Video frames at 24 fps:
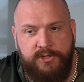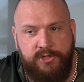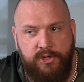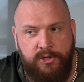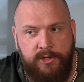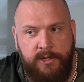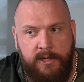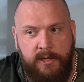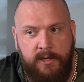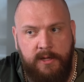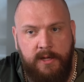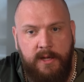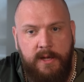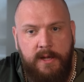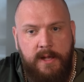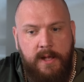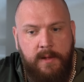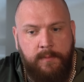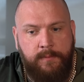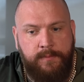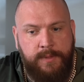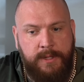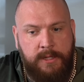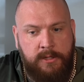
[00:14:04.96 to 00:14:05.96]
had done it
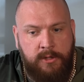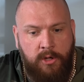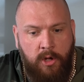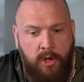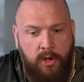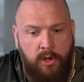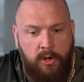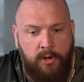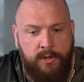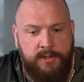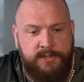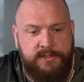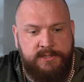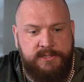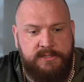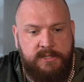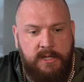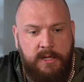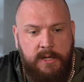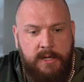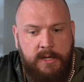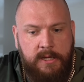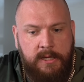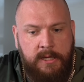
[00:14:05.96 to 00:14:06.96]

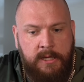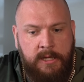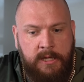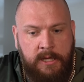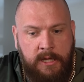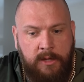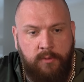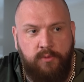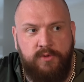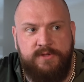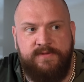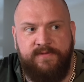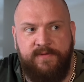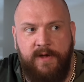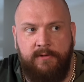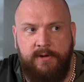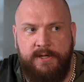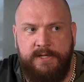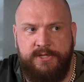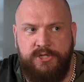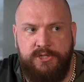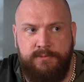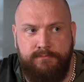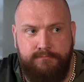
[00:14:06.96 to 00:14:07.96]
because he was
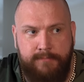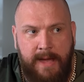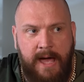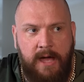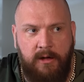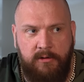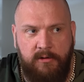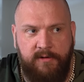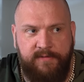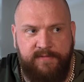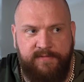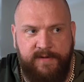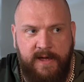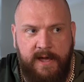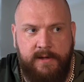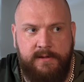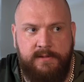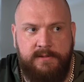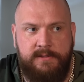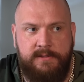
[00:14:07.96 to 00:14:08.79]
very matter of fact.